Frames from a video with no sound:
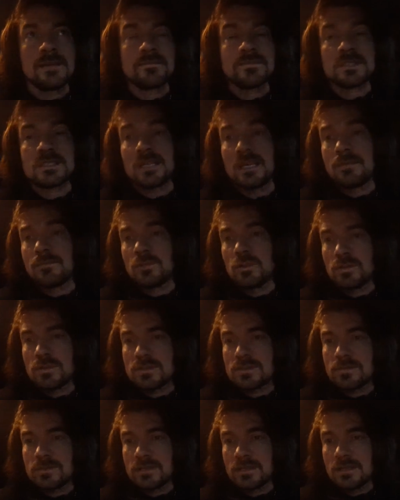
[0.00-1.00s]
Same
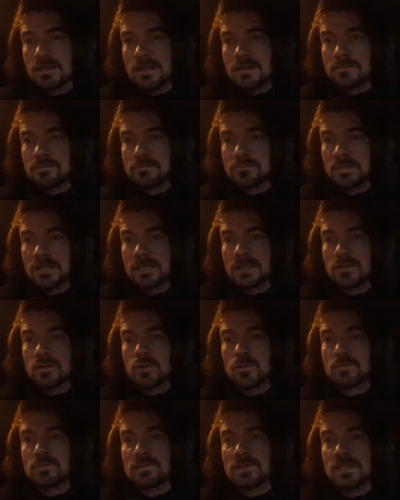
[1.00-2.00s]
goes with a lot of big
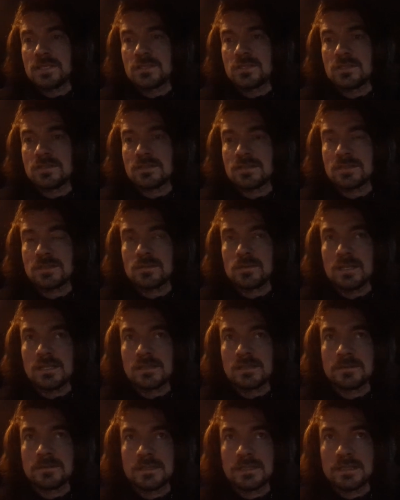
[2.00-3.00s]
corporations as well.